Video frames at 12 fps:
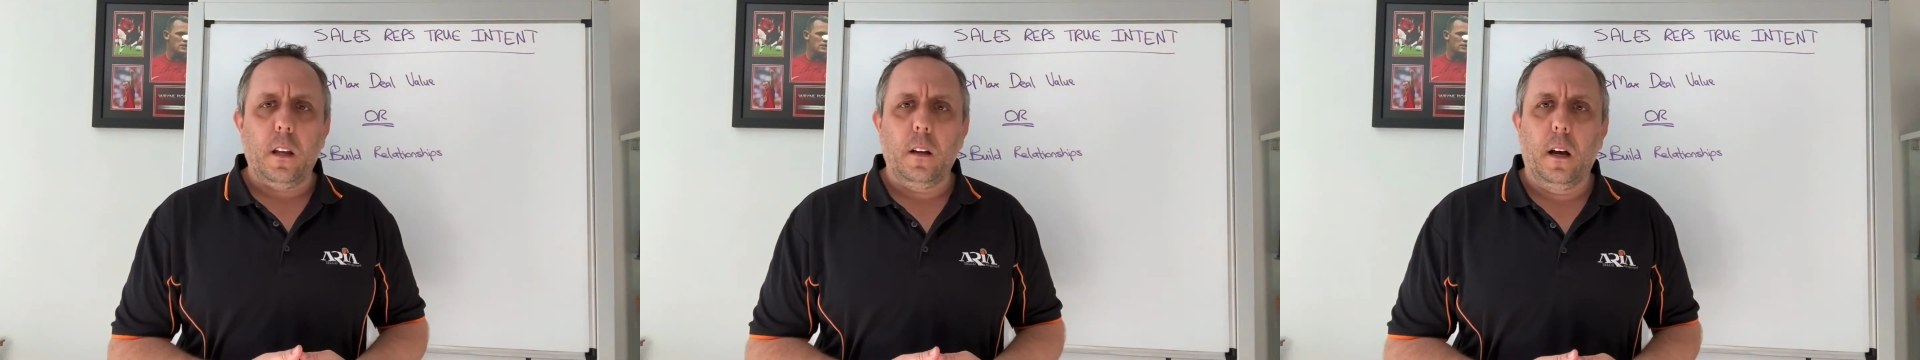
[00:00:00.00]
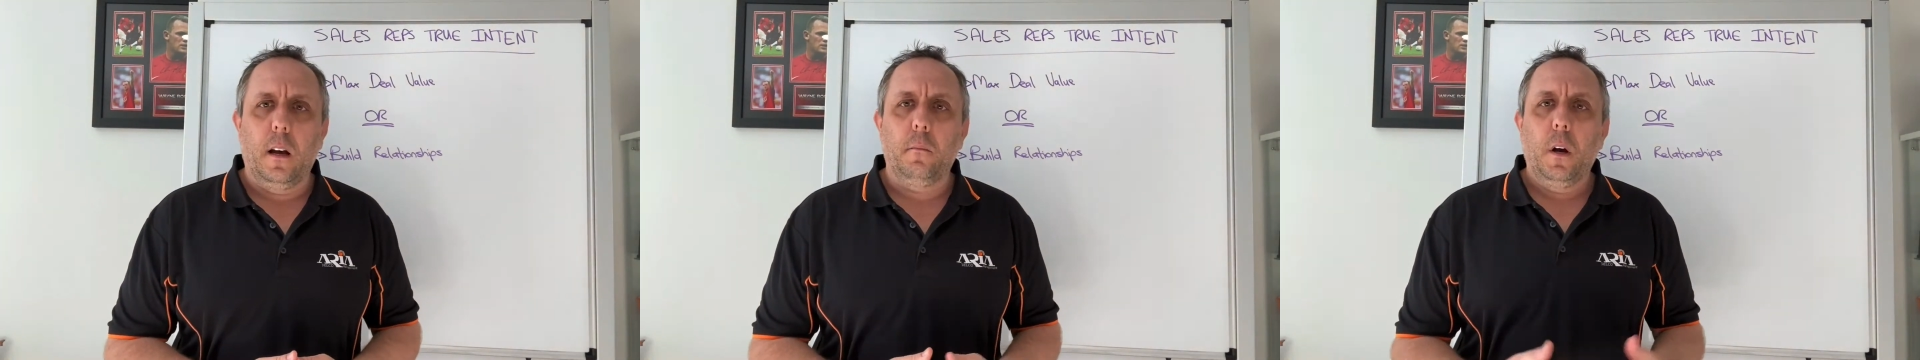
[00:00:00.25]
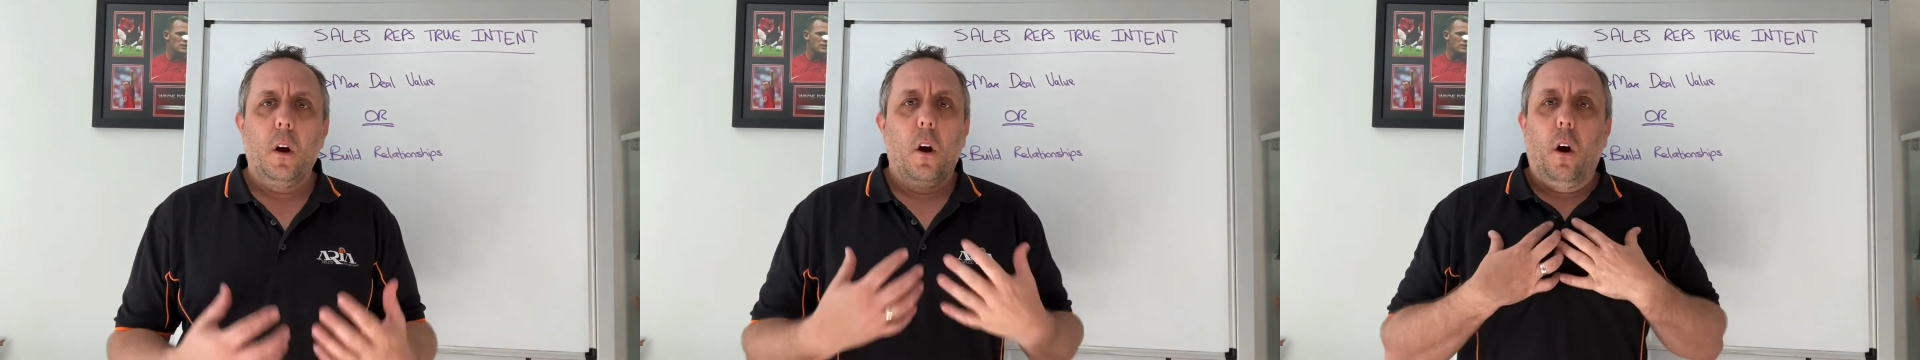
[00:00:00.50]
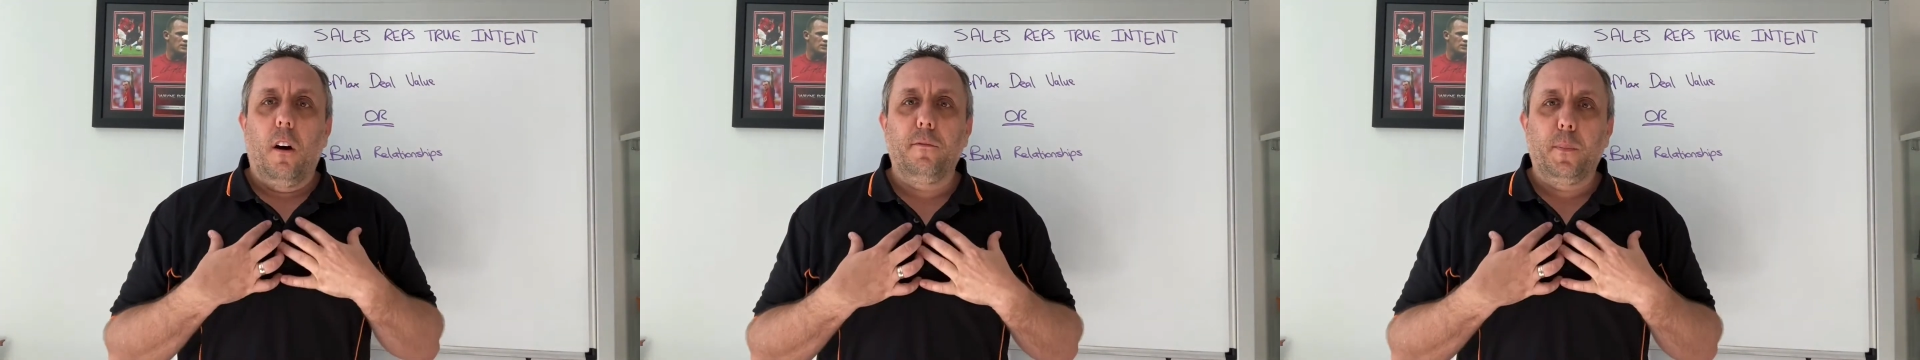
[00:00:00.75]

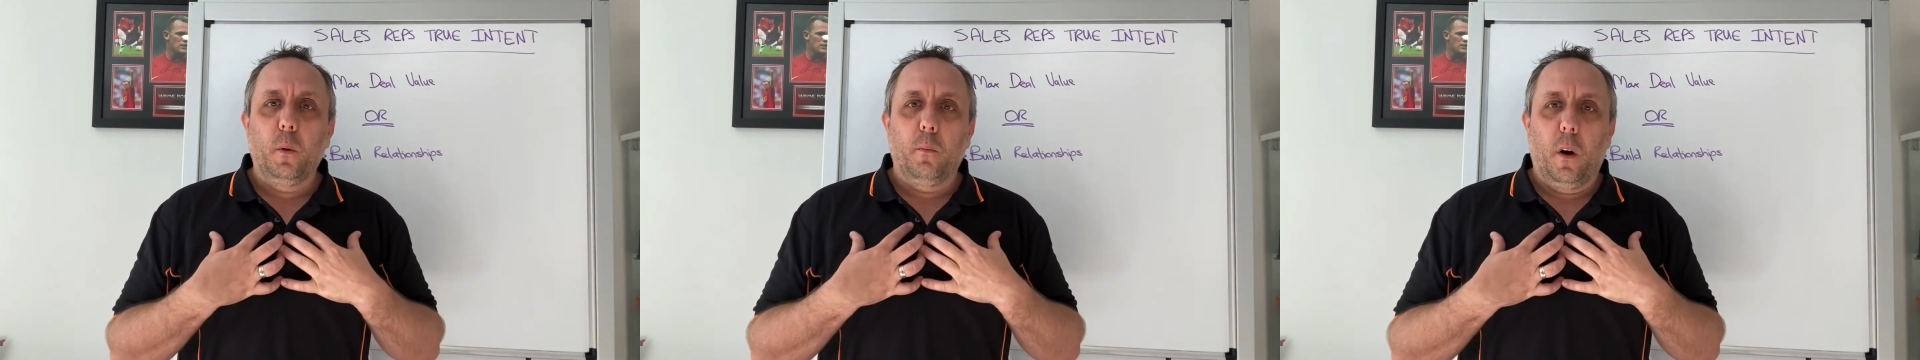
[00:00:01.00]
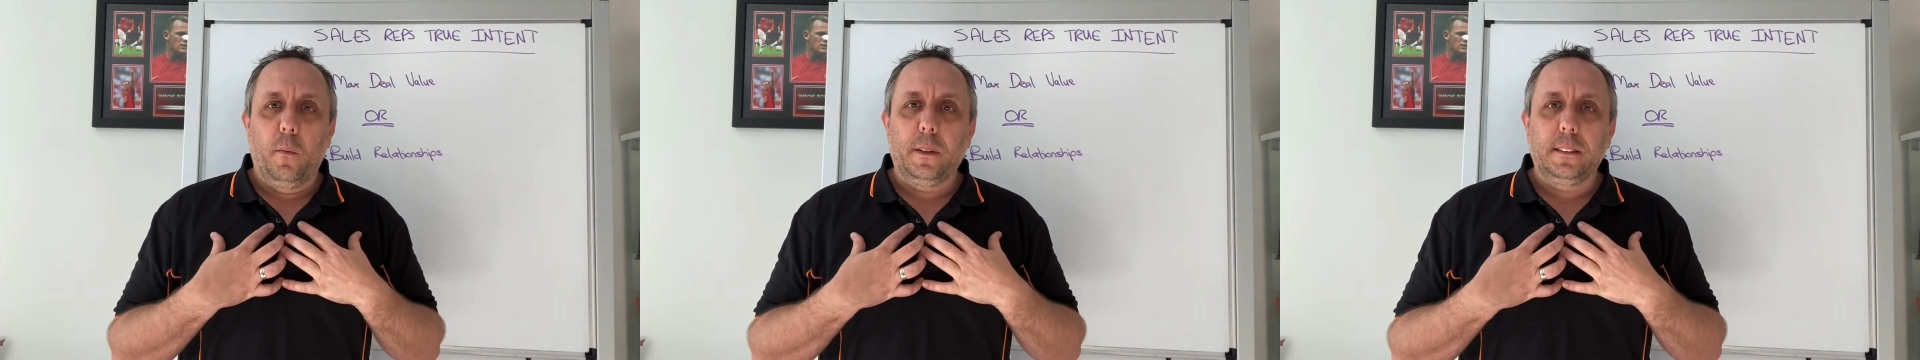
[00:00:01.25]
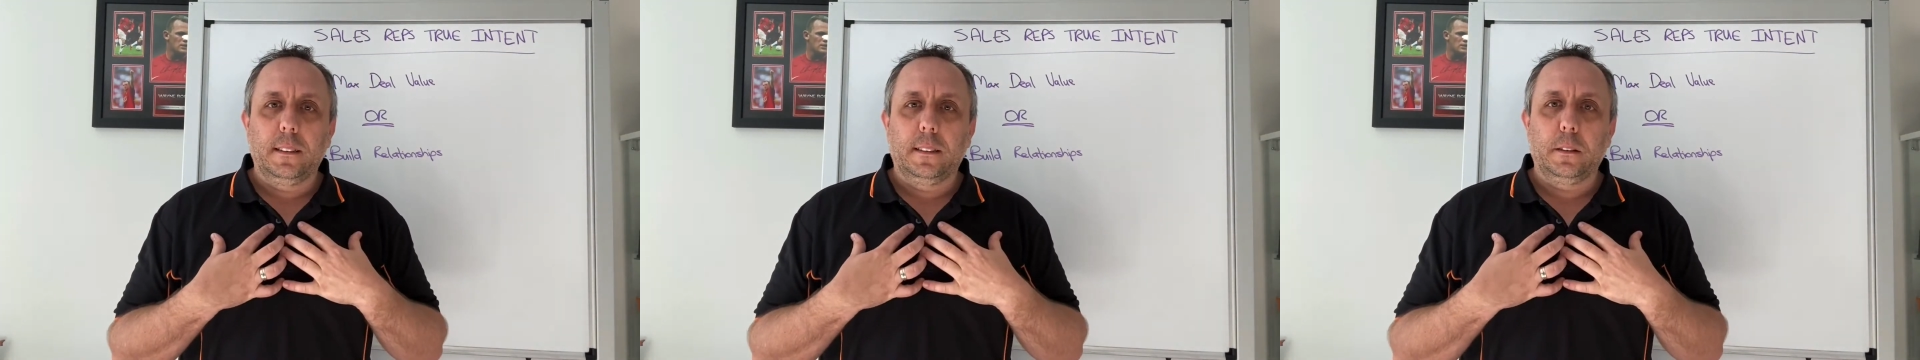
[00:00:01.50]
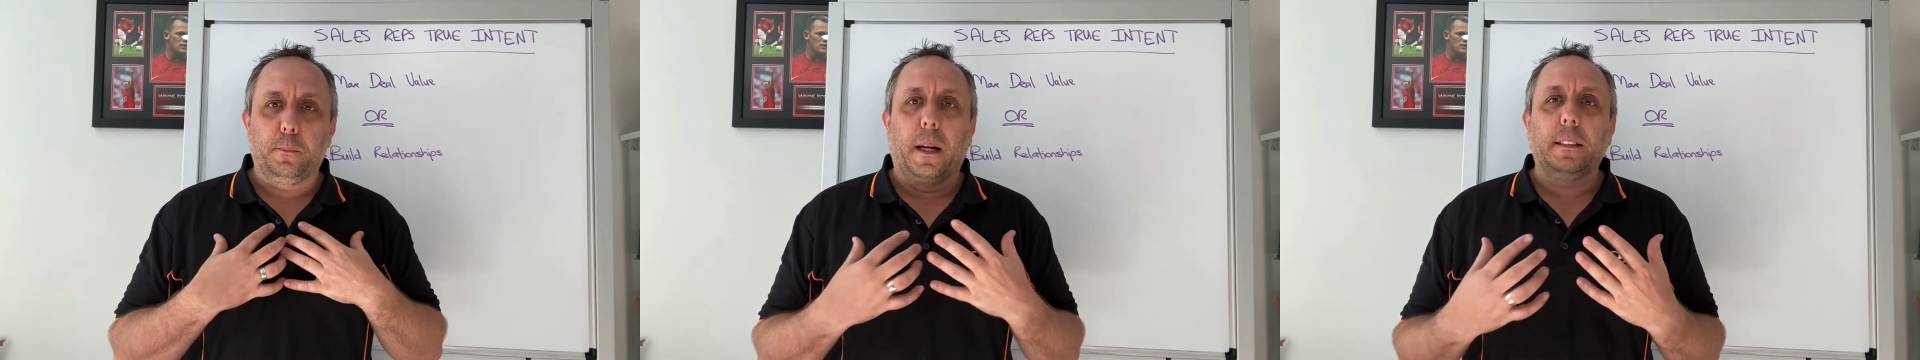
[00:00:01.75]
I've built my
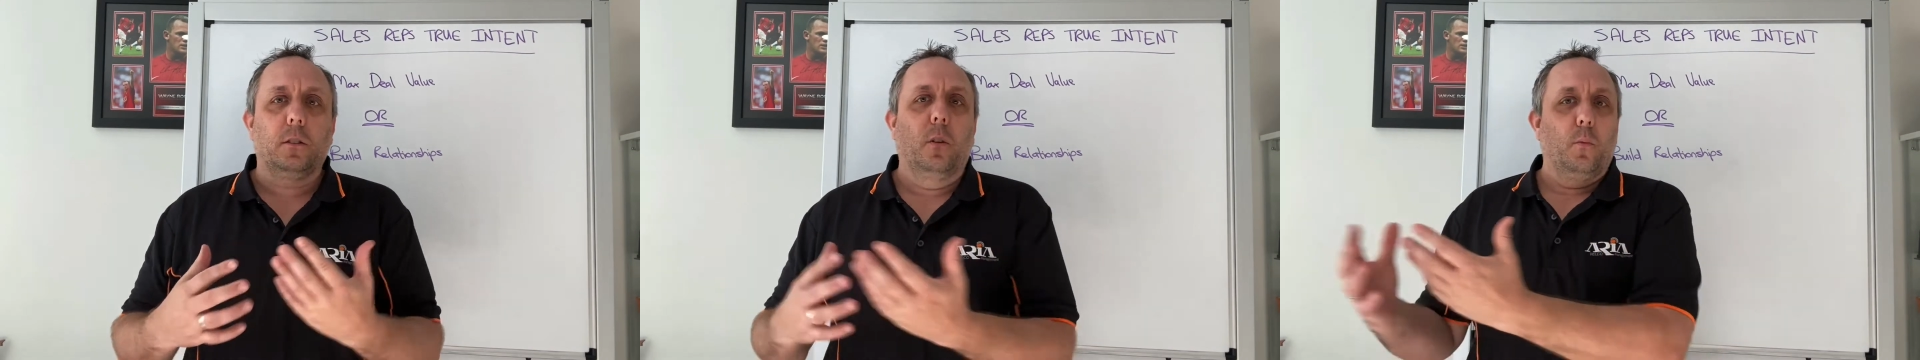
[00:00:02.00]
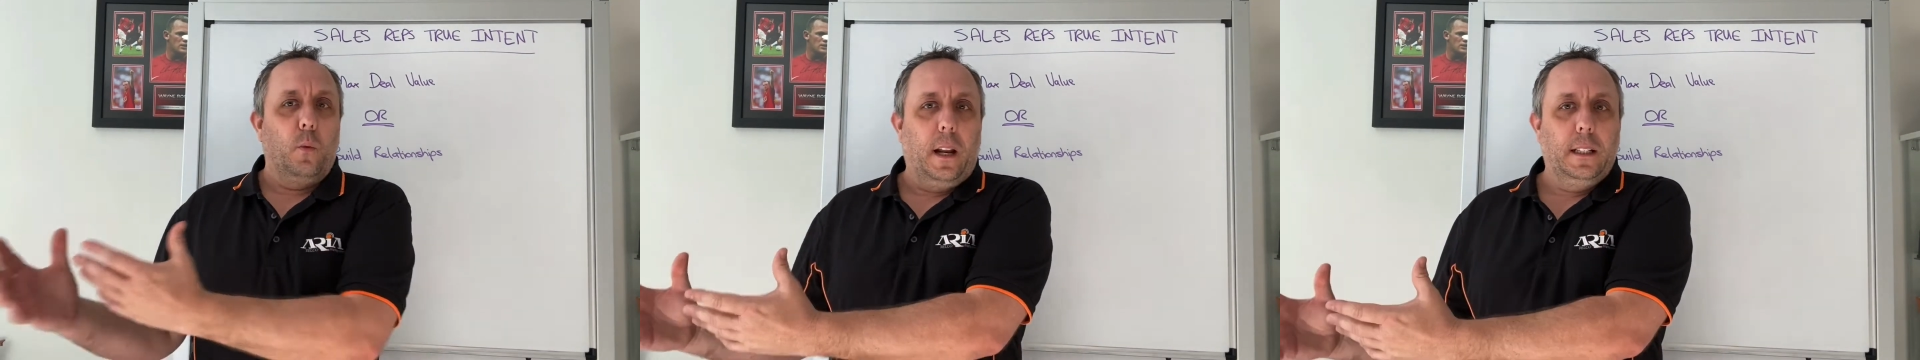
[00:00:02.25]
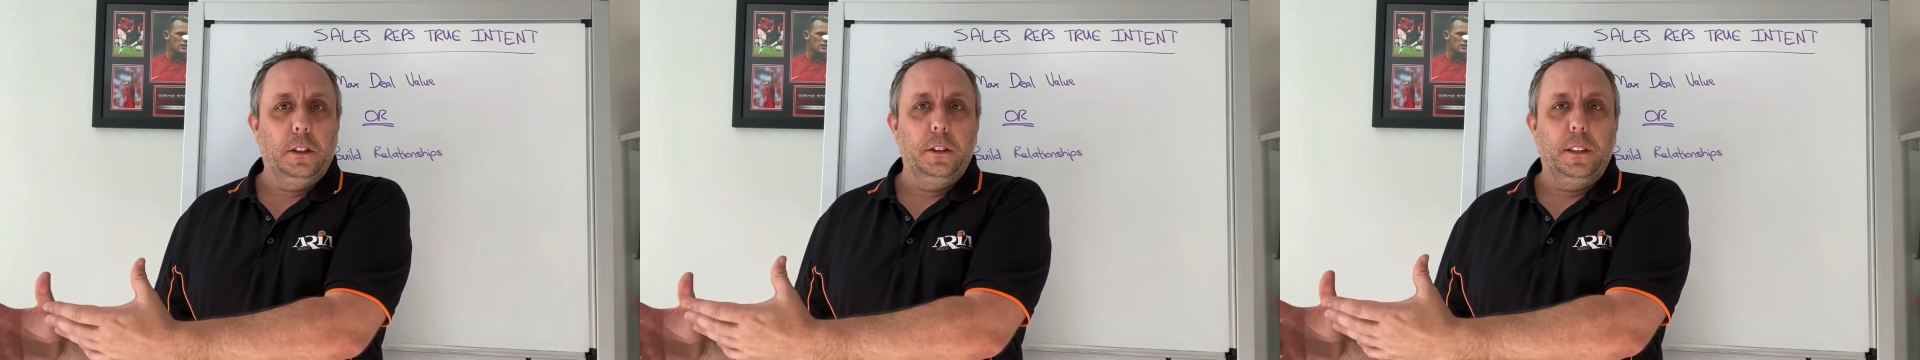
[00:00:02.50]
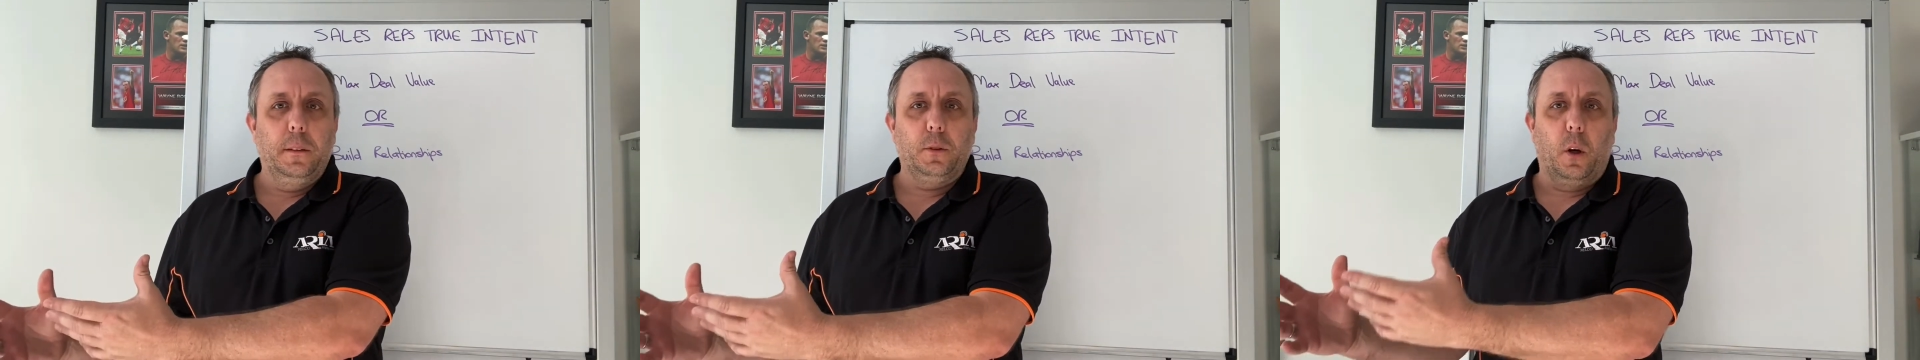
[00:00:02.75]
businesses based on relationships.